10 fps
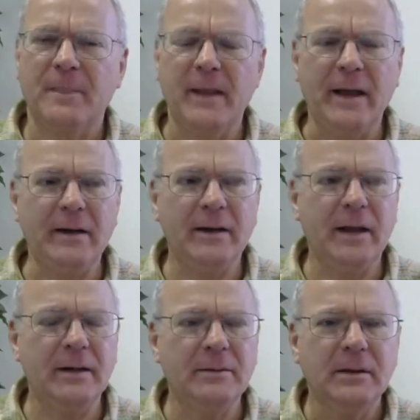
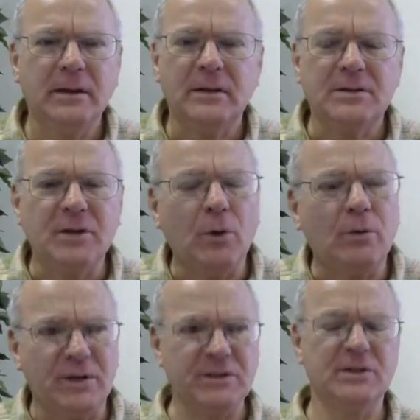And so
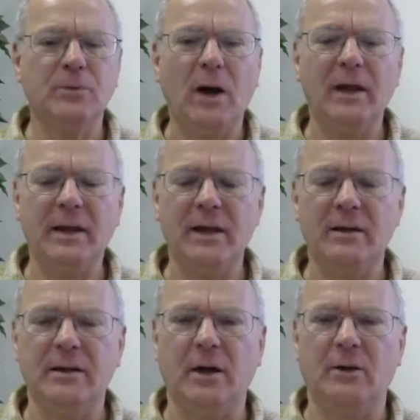this is why
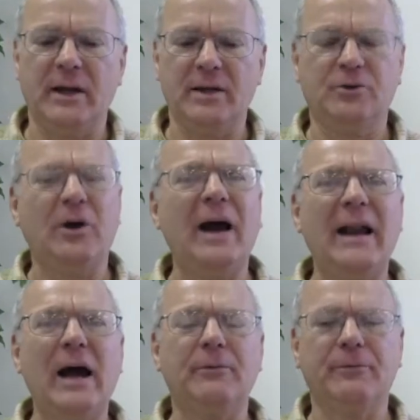they cried
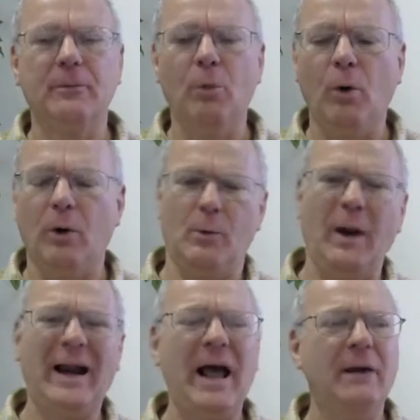out for more. We
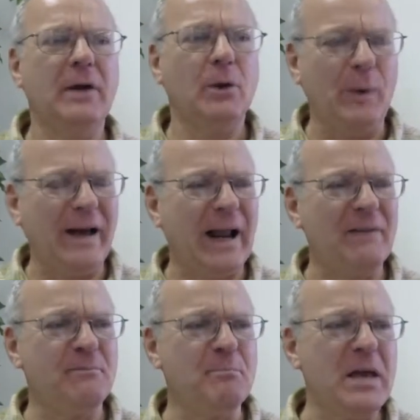gotta
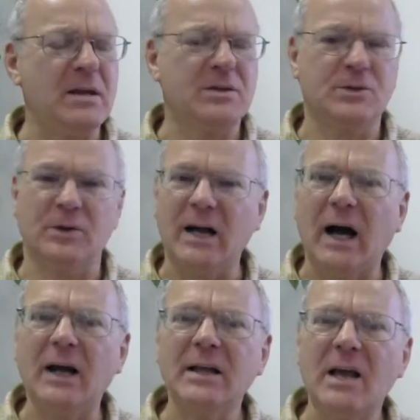have meat. So
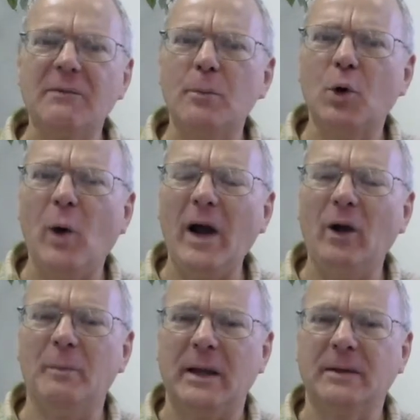God gave them quail
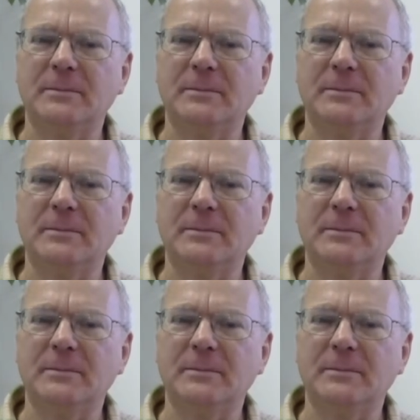meat.